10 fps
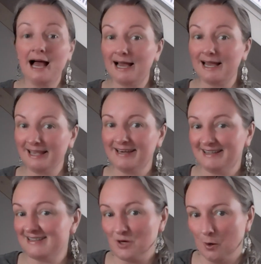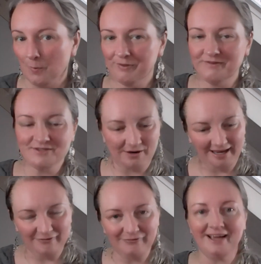It's open, so
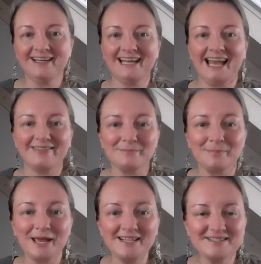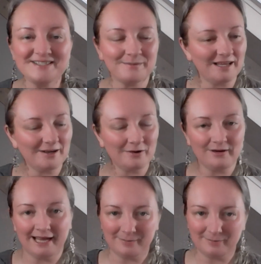I finally had the paint. So I'm like,
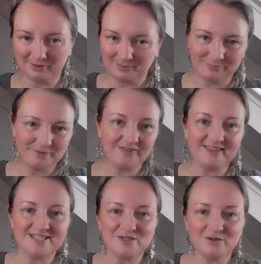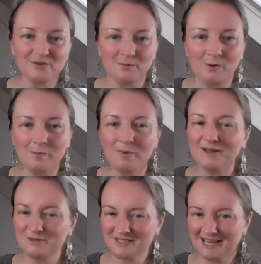okay, I'm gonna put this on the wall. But
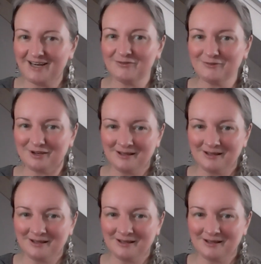it was kind of